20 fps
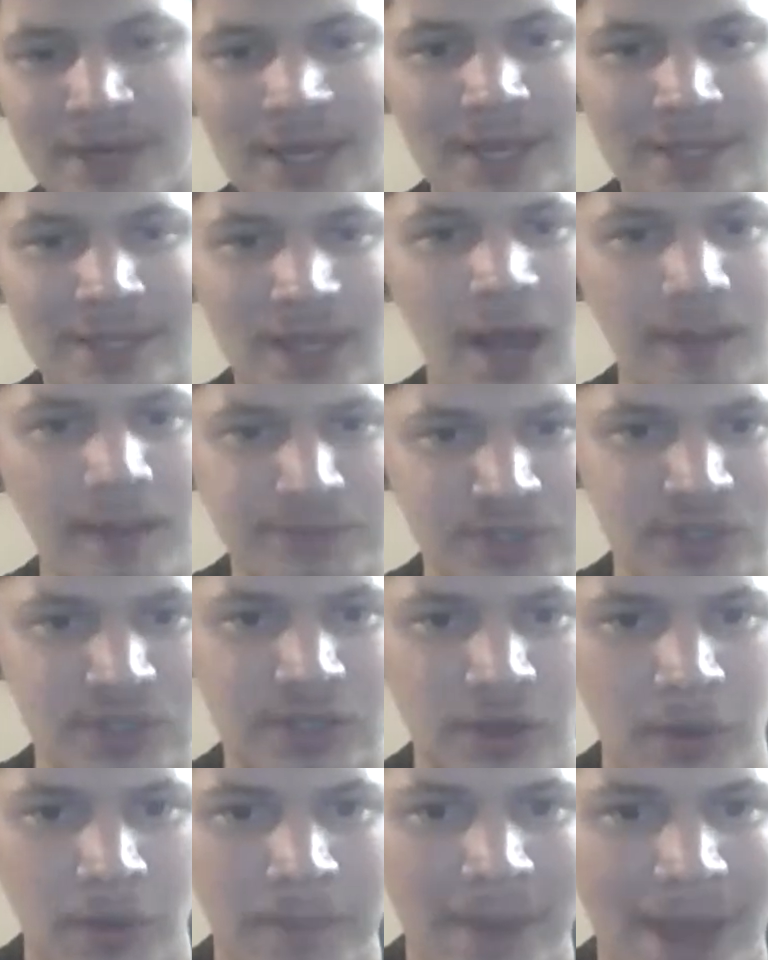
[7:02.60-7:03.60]
had the option to
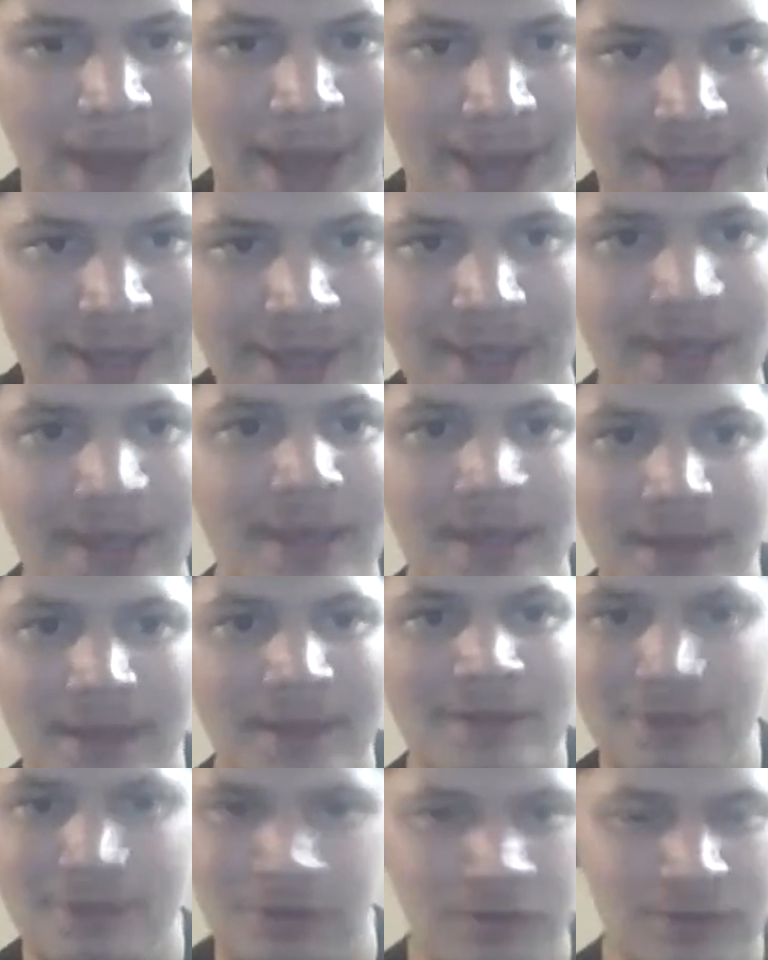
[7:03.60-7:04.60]
go back,
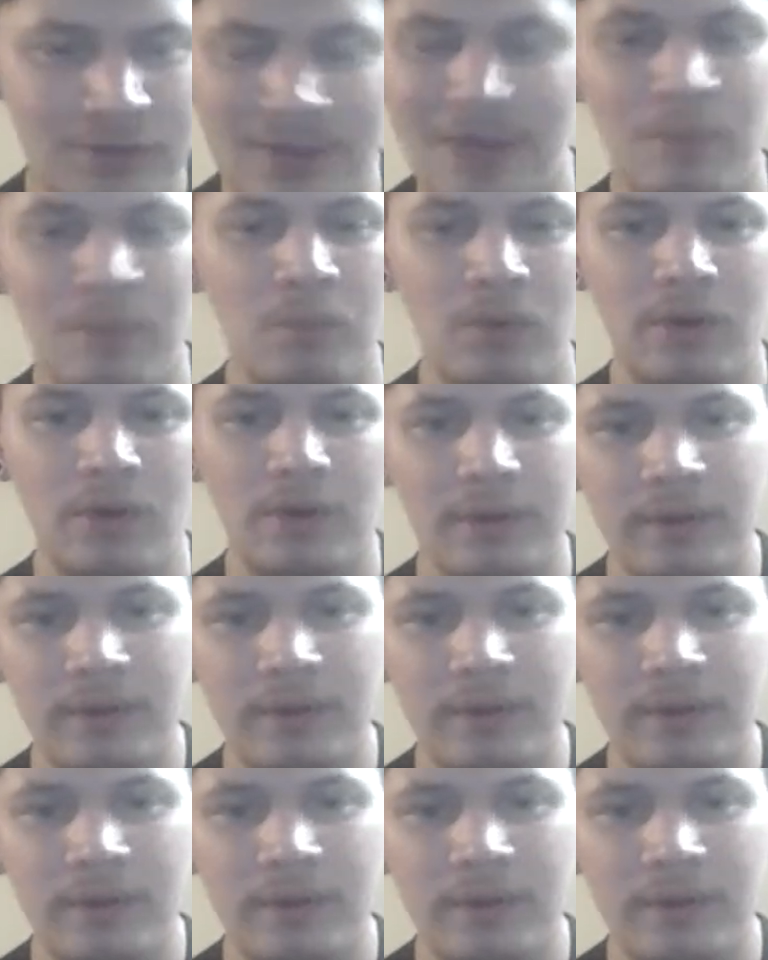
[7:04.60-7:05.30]
they would.